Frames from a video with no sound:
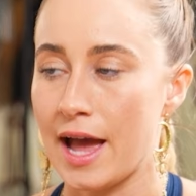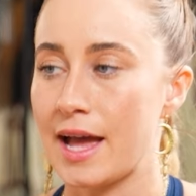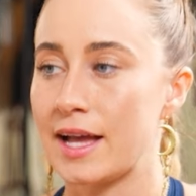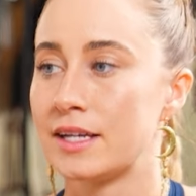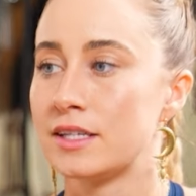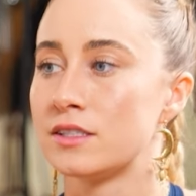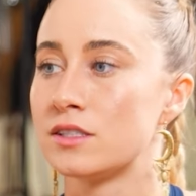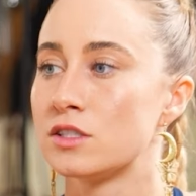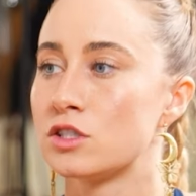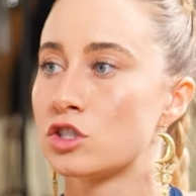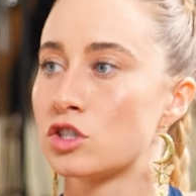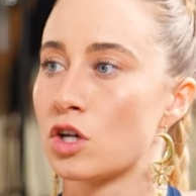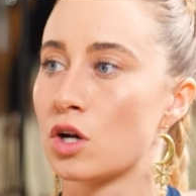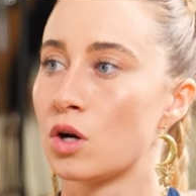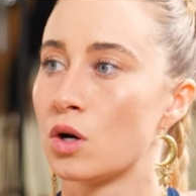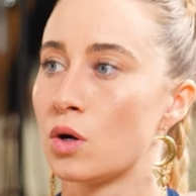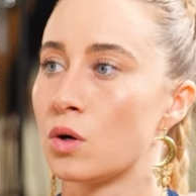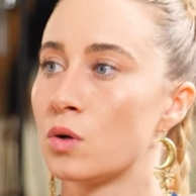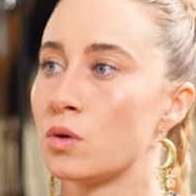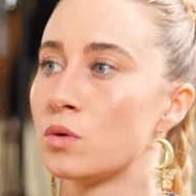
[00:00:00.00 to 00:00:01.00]
And
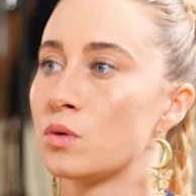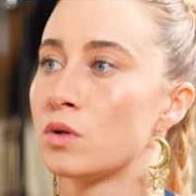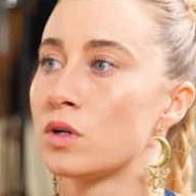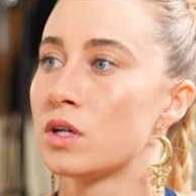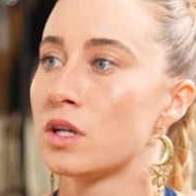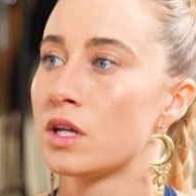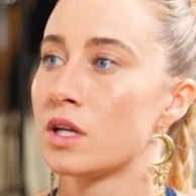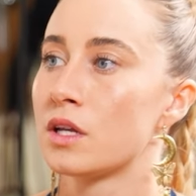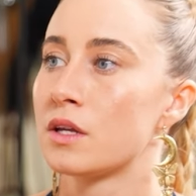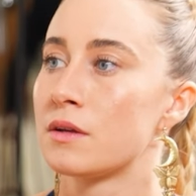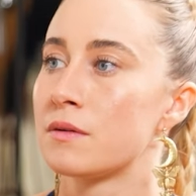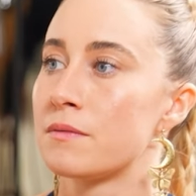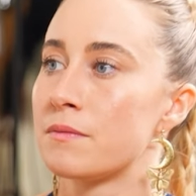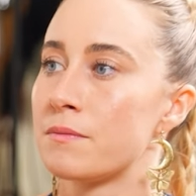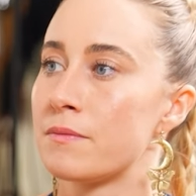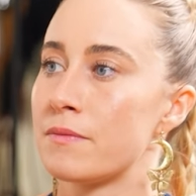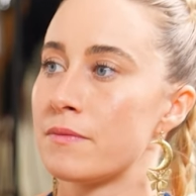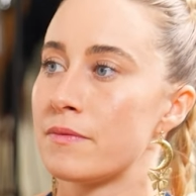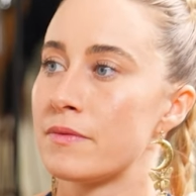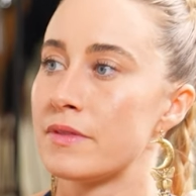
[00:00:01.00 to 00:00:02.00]
so
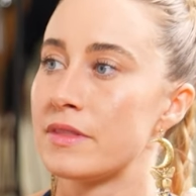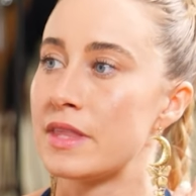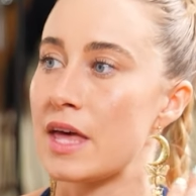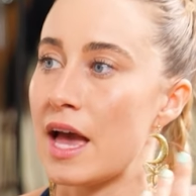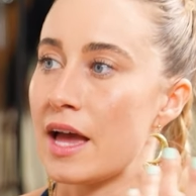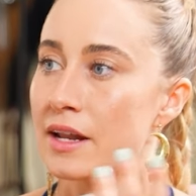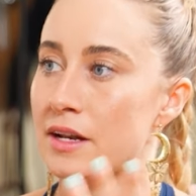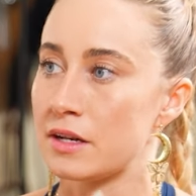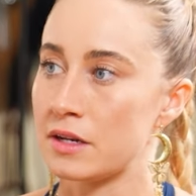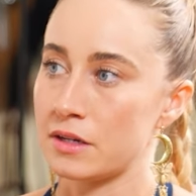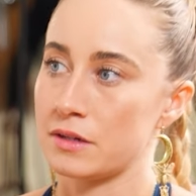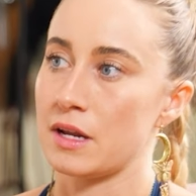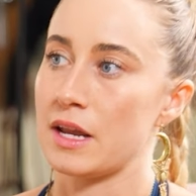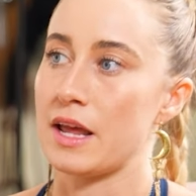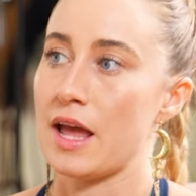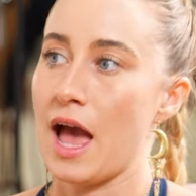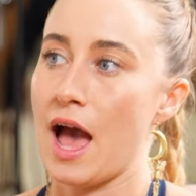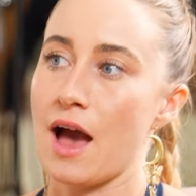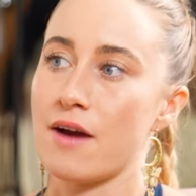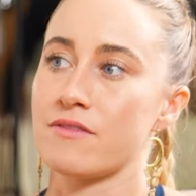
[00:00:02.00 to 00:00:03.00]

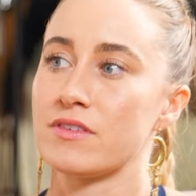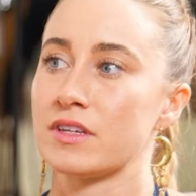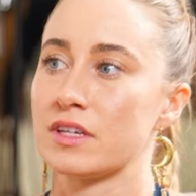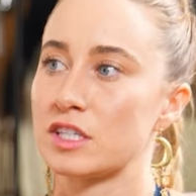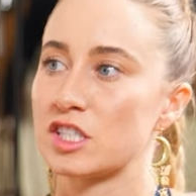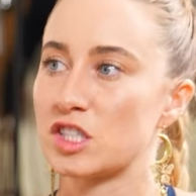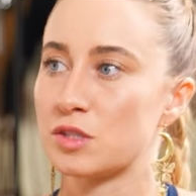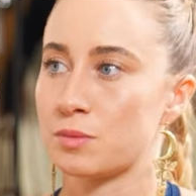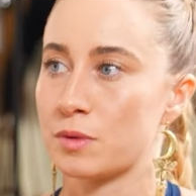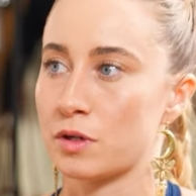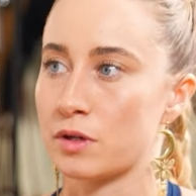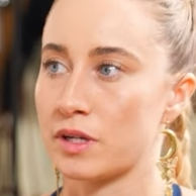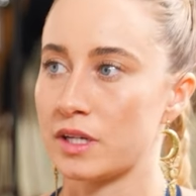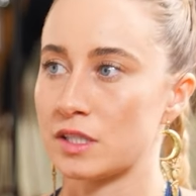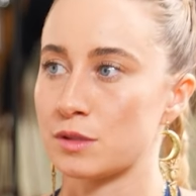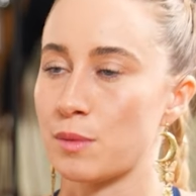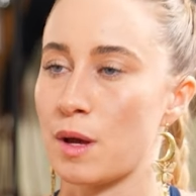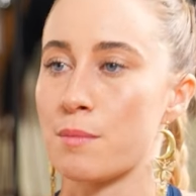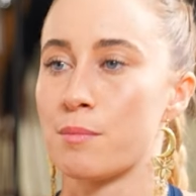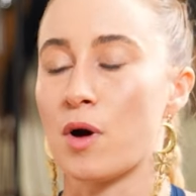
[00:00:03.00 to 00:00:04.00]
then having
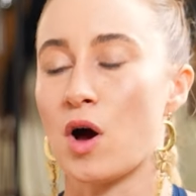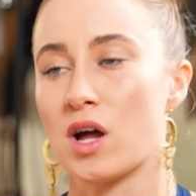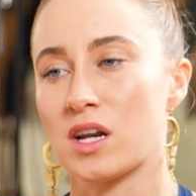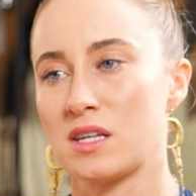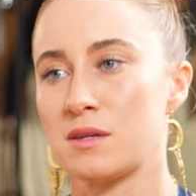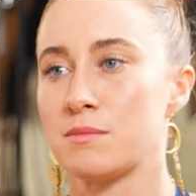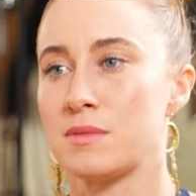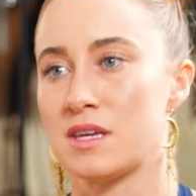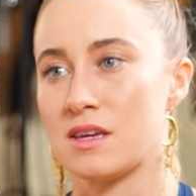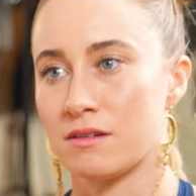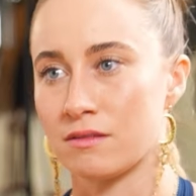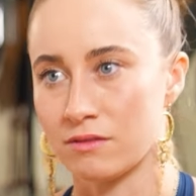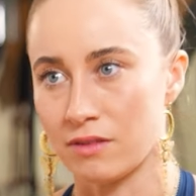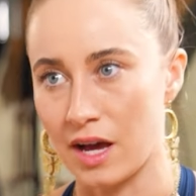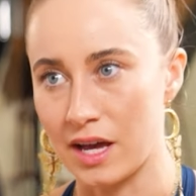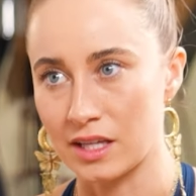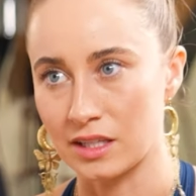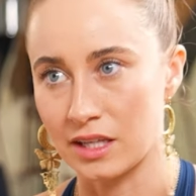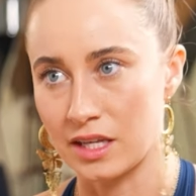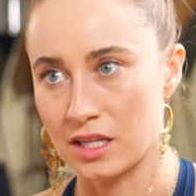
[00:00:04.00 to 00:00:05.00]
experienced my body being
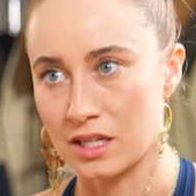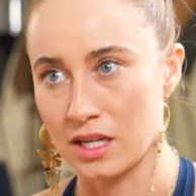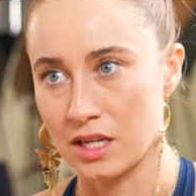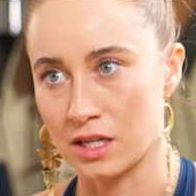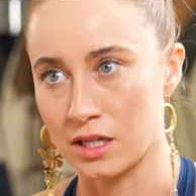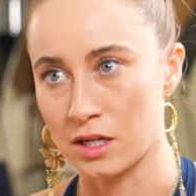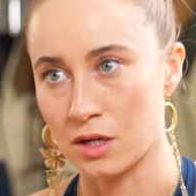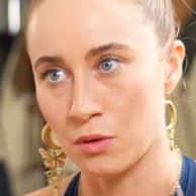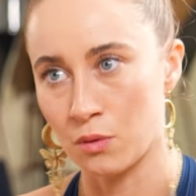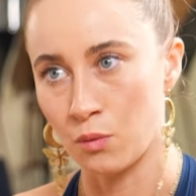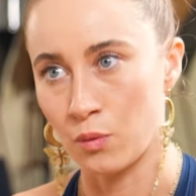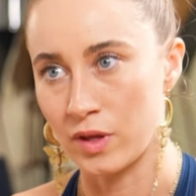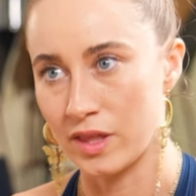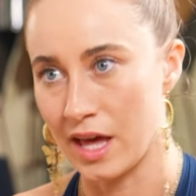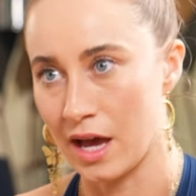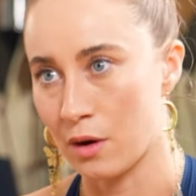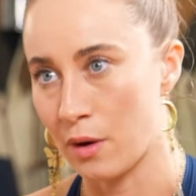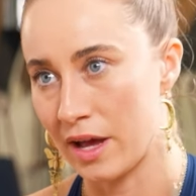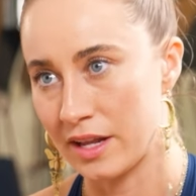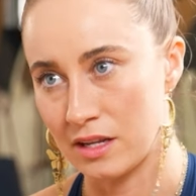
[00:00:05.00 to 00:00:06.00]
violated
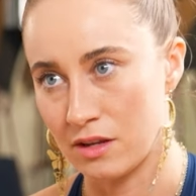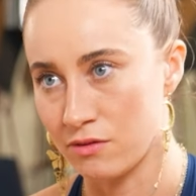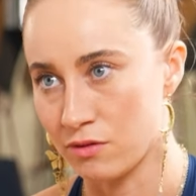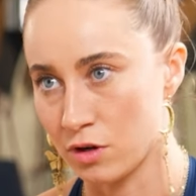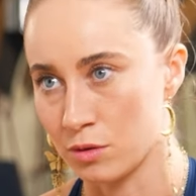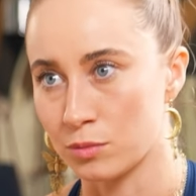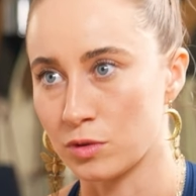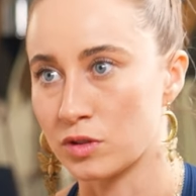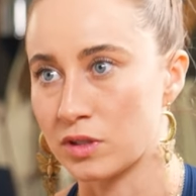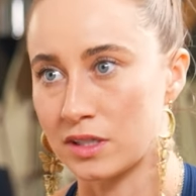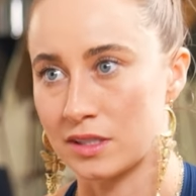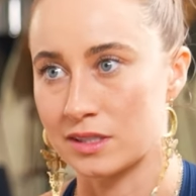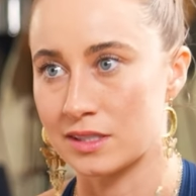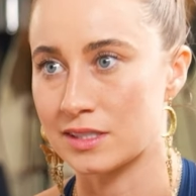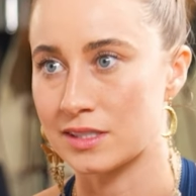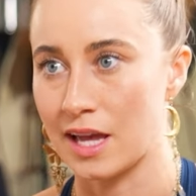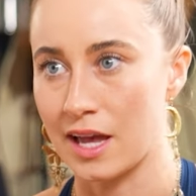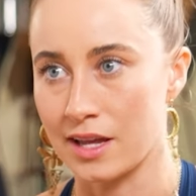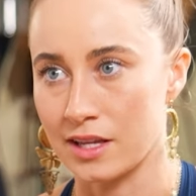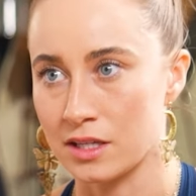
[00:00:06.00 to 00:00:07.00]
without any verbal
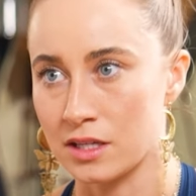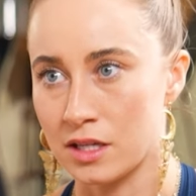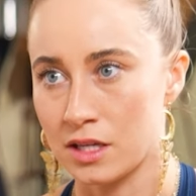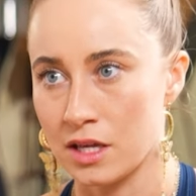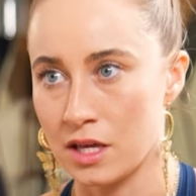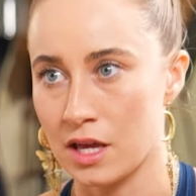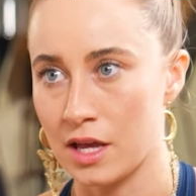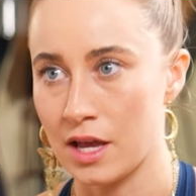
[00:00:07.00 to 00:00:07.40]
consent.